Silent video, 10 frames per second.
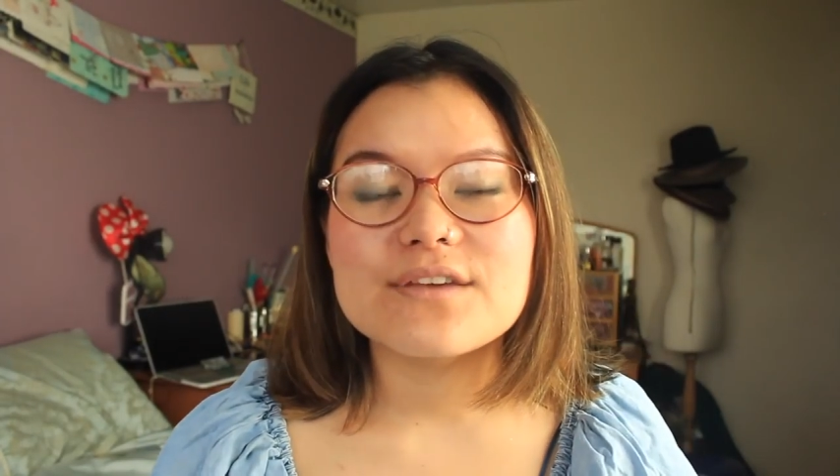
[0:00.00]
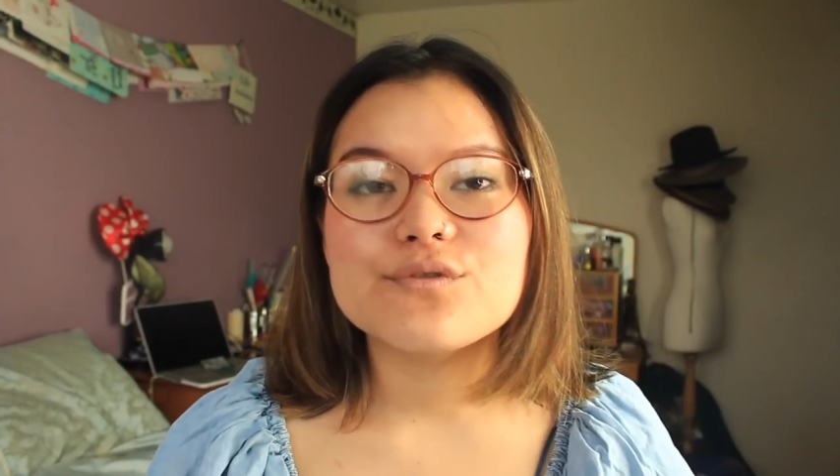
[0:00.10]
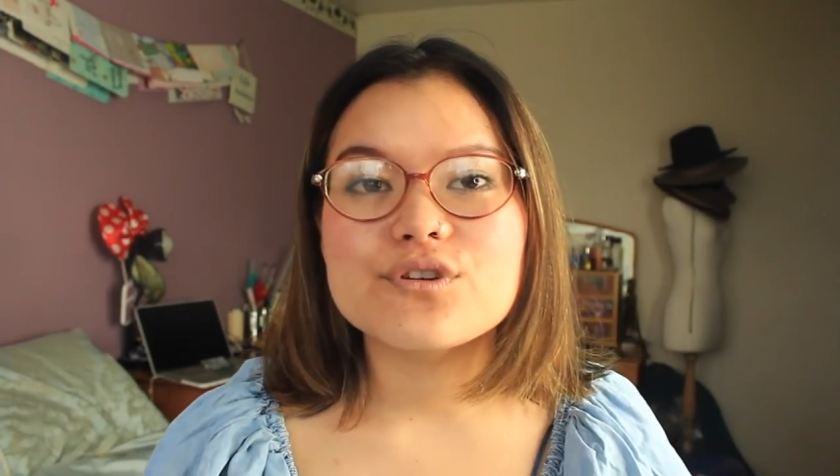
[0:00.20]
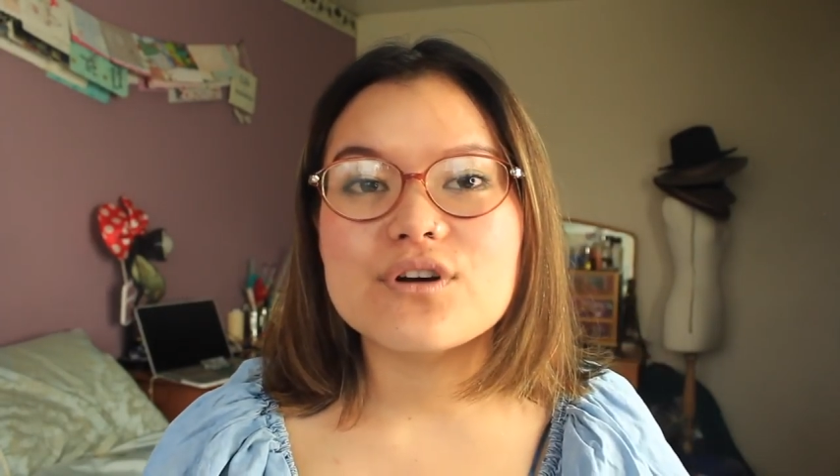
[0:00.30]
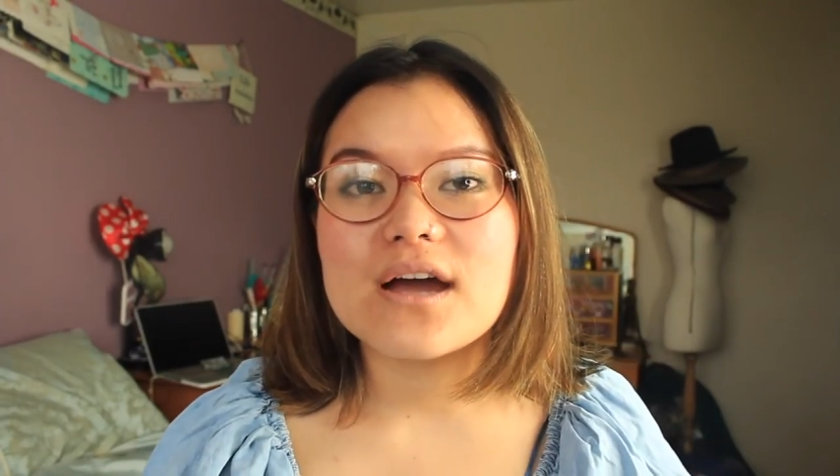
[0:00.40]

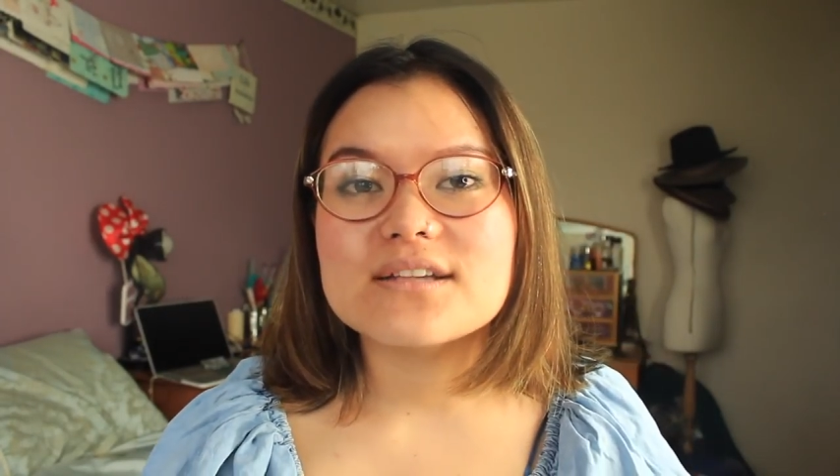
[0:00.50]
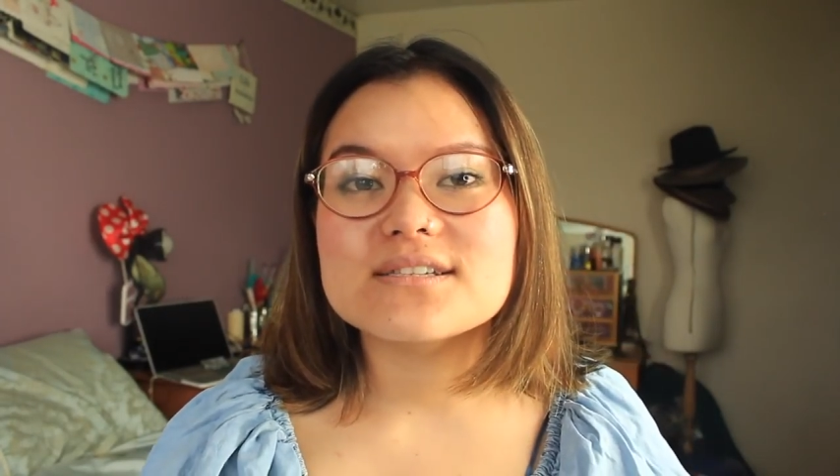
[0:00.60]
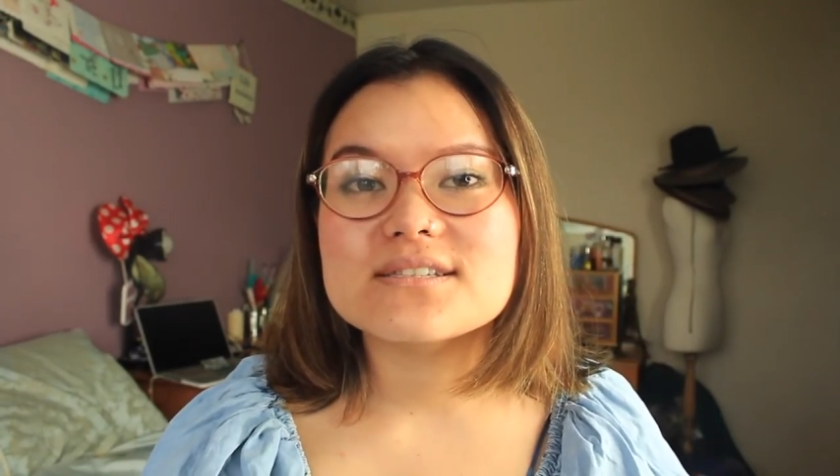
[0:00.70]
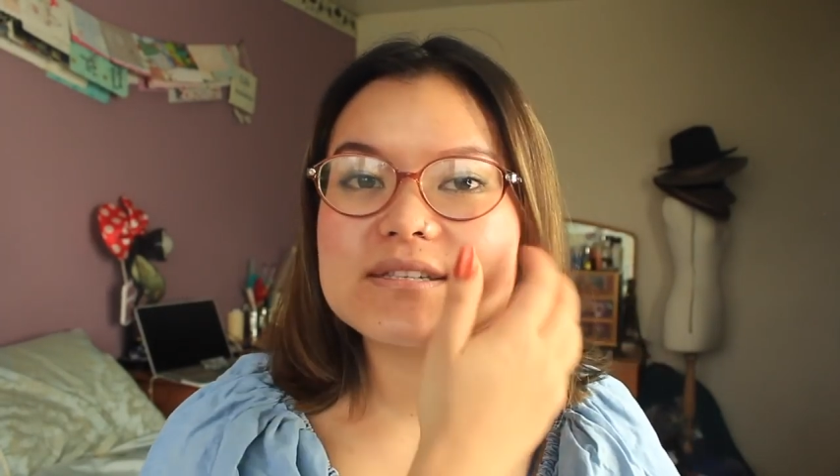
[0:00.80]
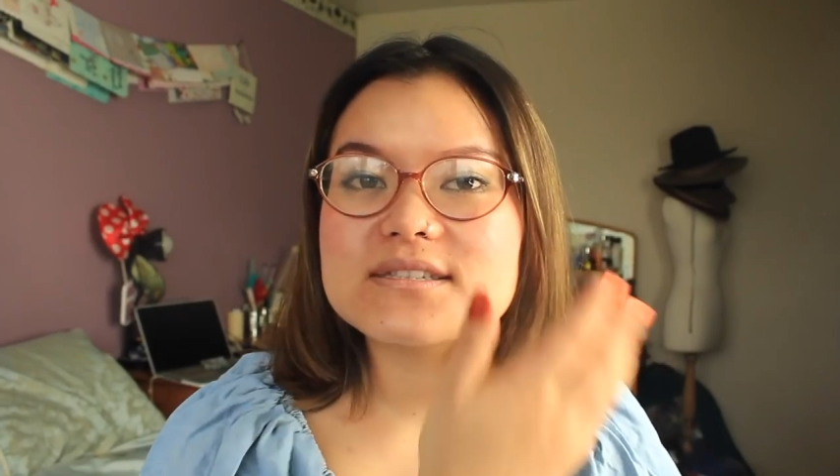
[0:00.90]
If you guys
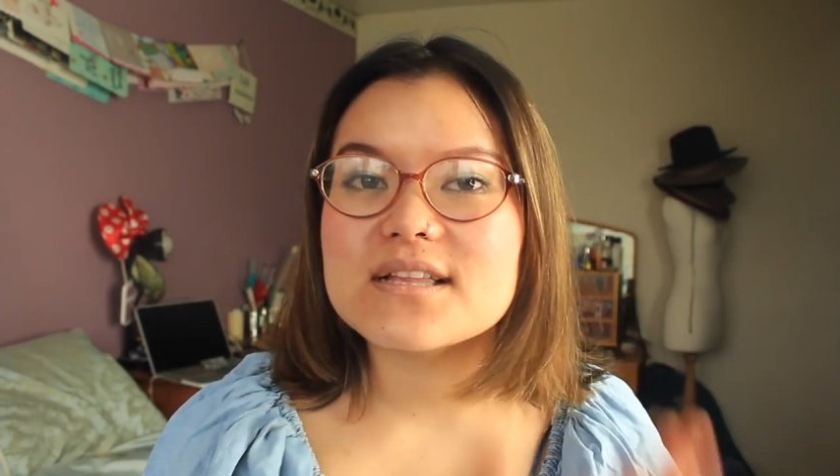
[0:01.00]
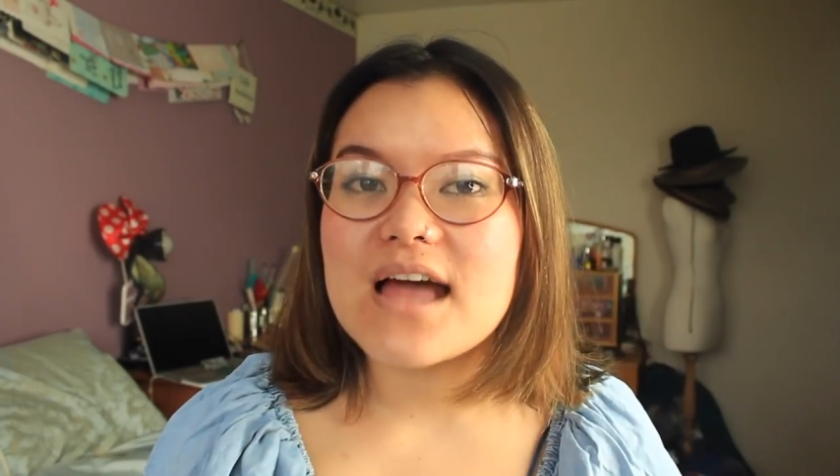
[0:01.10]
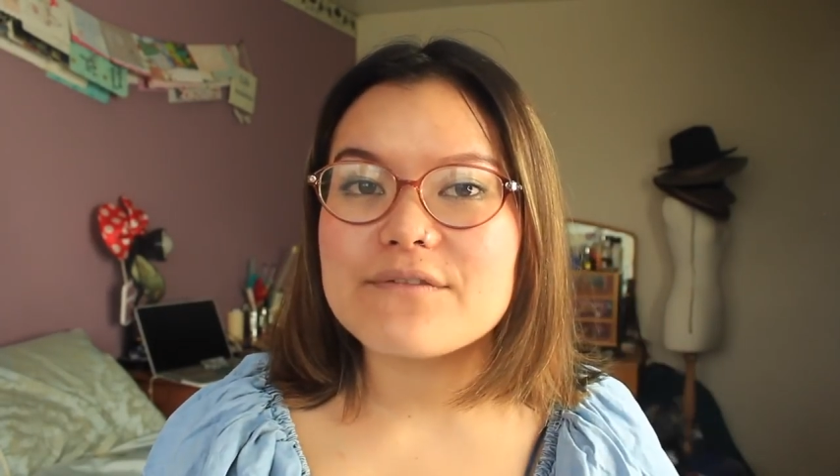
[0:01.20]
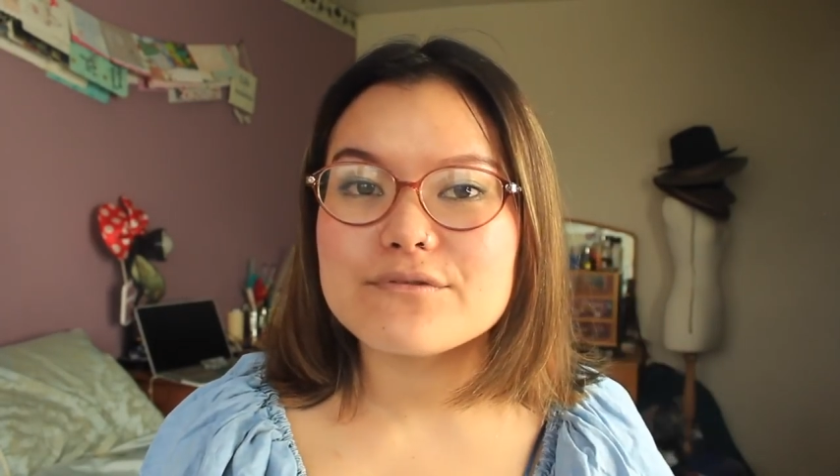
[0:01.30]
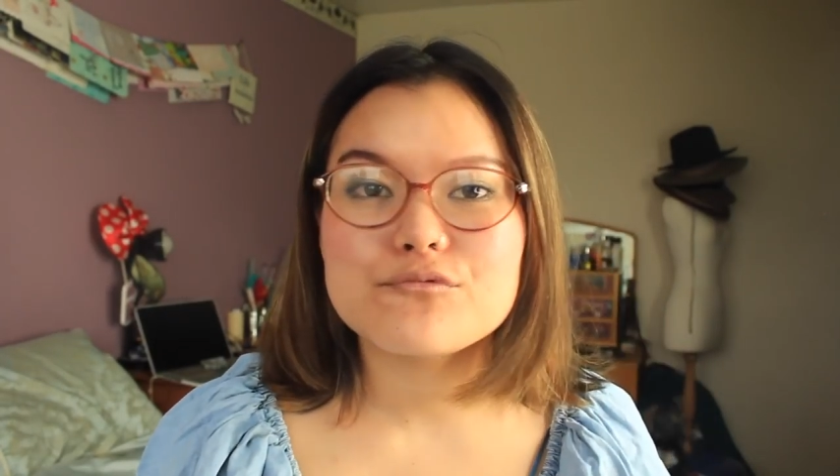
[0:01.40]
still
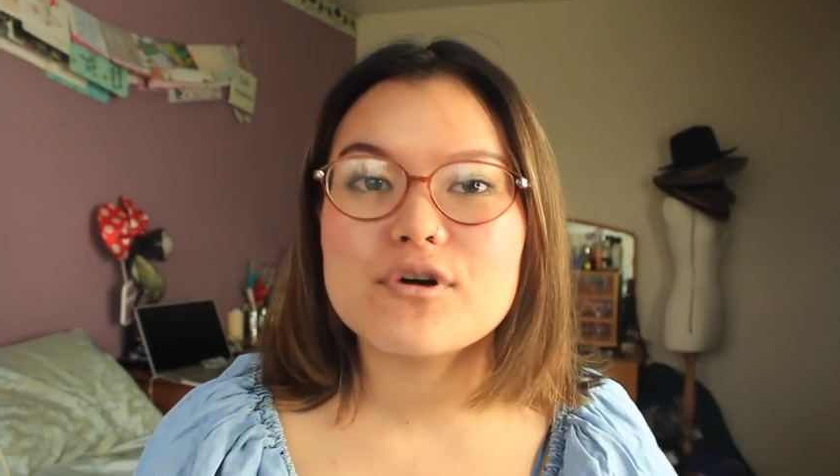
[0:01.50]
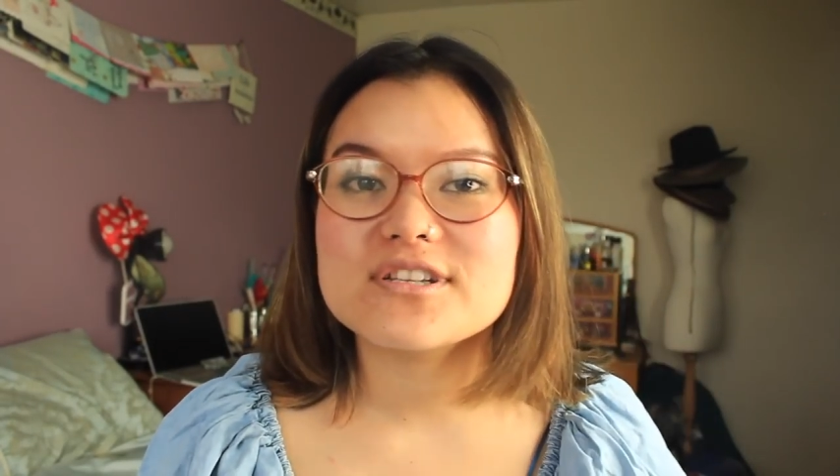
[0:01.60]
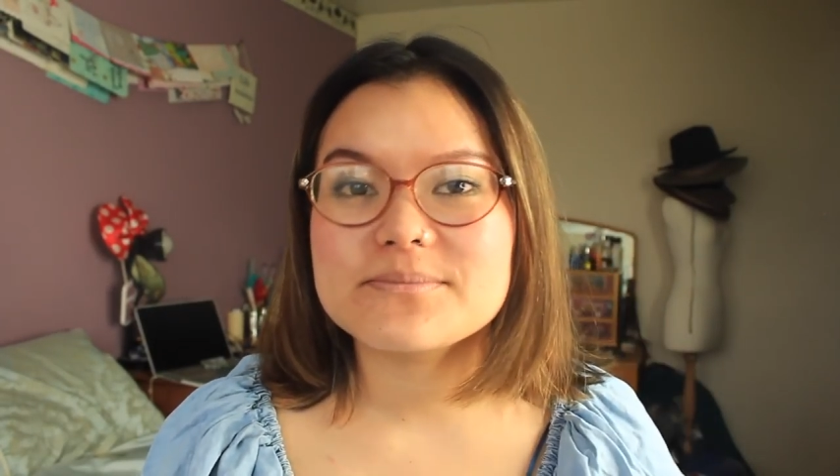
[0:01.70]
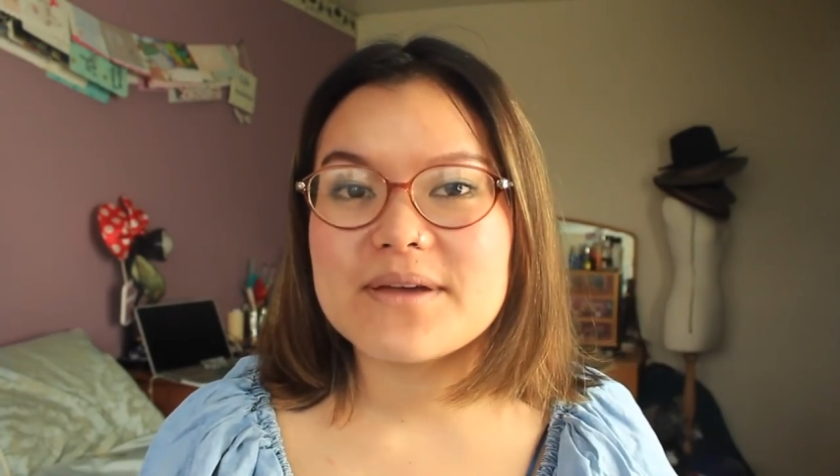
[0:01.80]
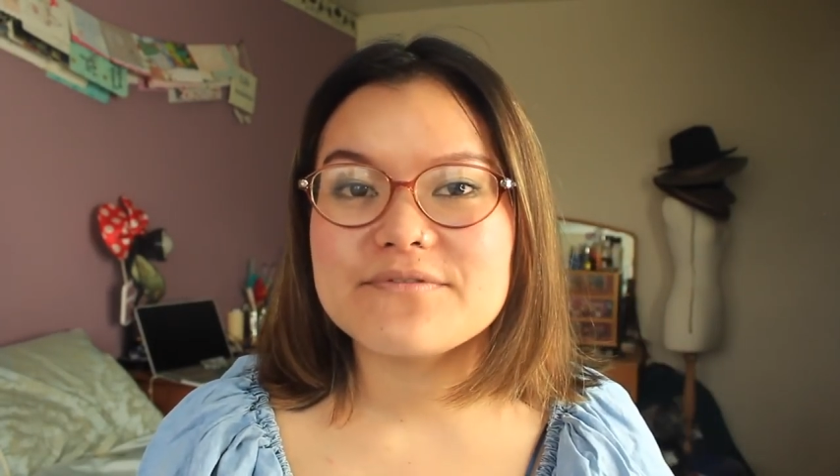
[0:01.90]
haven't
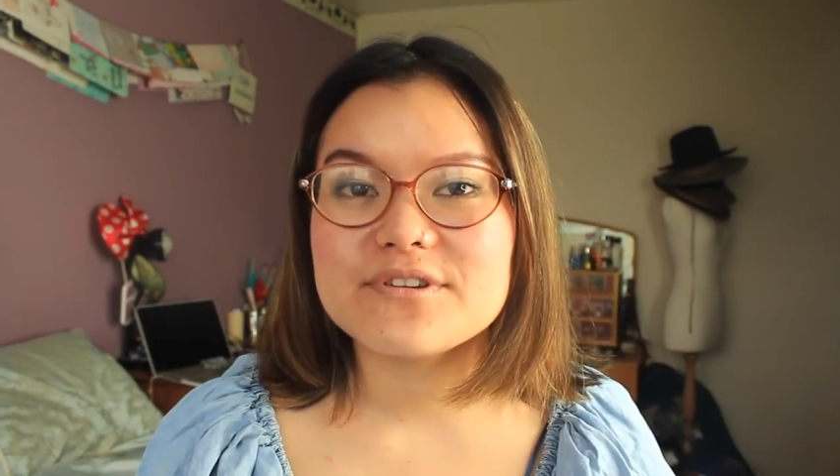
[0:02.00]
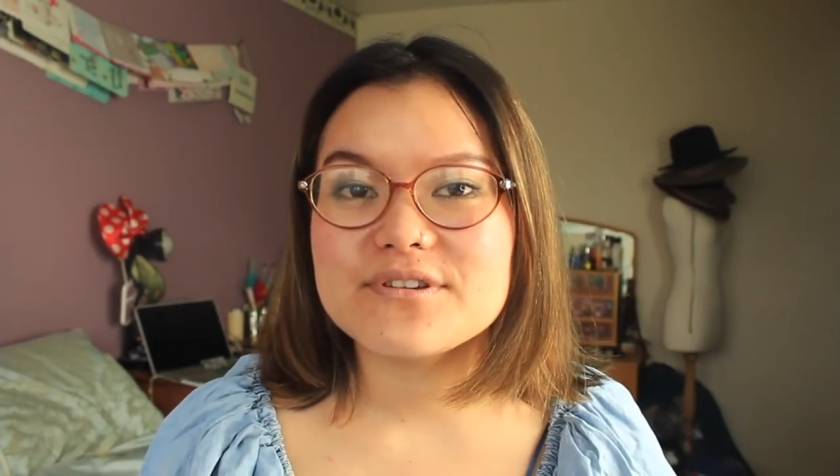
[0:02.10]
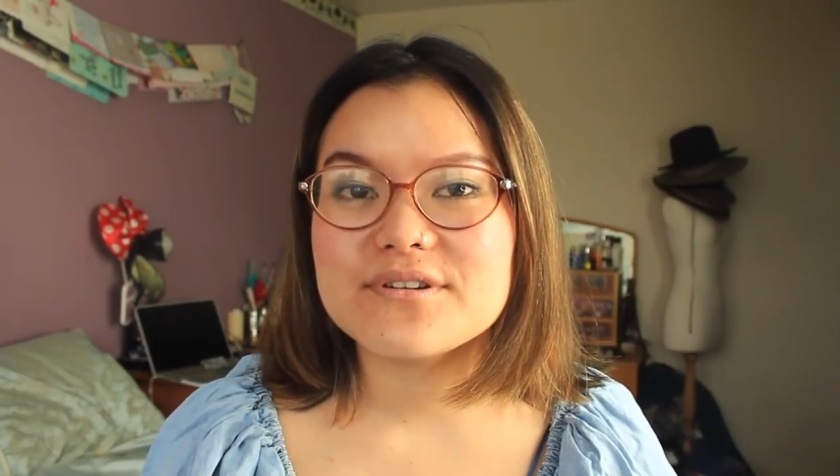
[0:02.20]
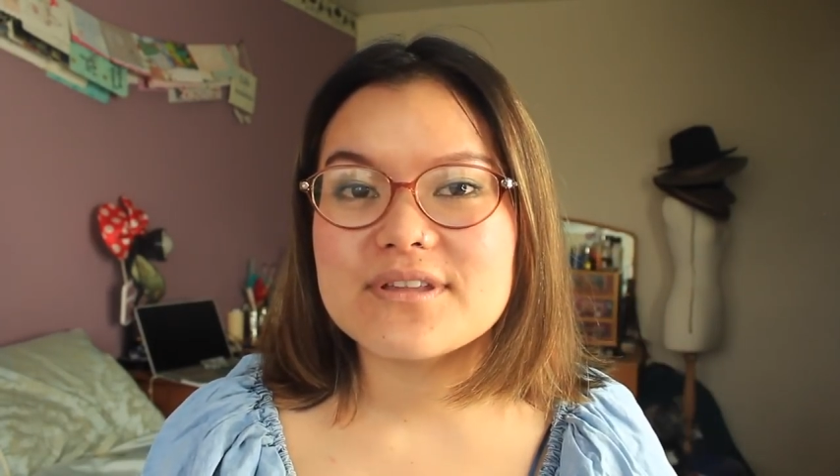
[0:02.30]
watched my video,